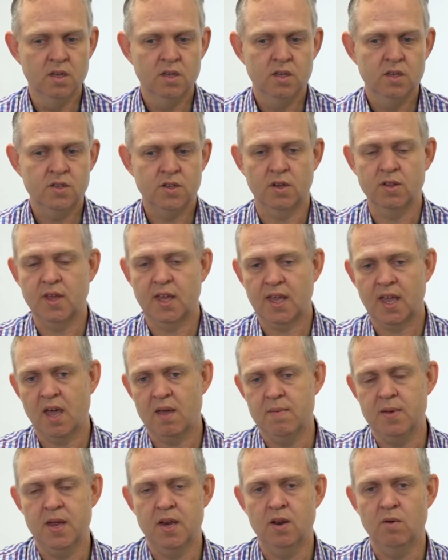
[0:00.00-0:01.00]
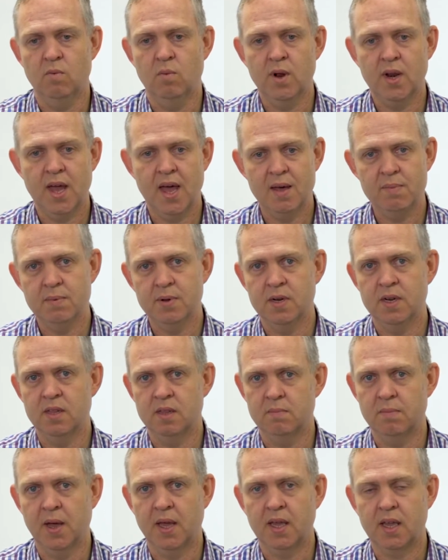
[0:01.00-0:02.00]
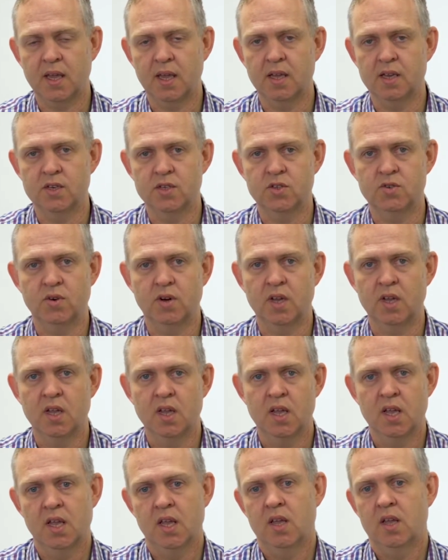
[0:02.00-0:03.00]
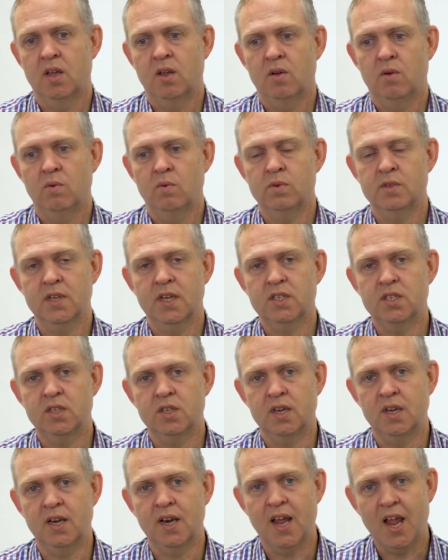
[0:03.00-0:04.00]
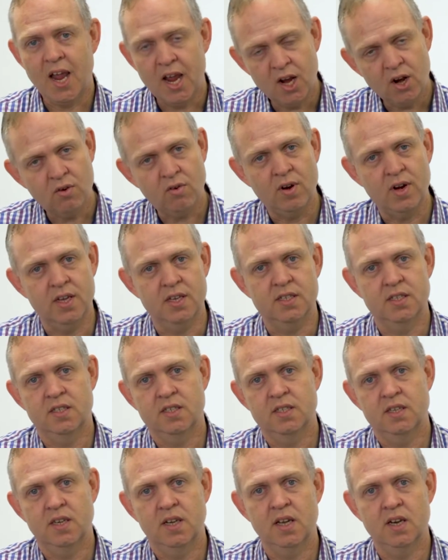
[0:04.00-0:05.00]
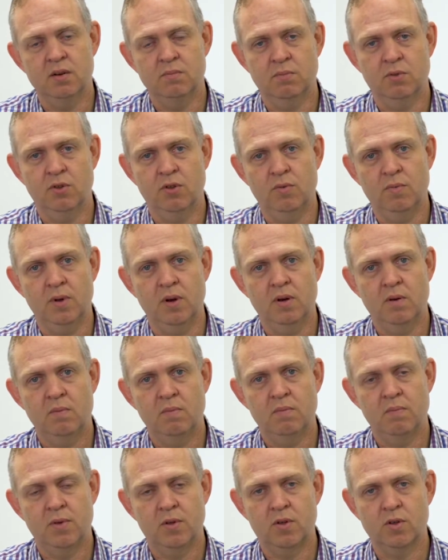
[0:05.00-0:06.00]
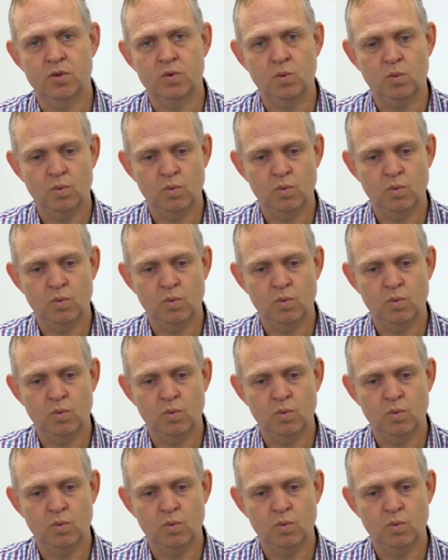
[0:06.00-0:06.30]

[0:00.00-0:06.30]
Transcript: So they came in, and what happened in the banking industry was actually an increase in employment, because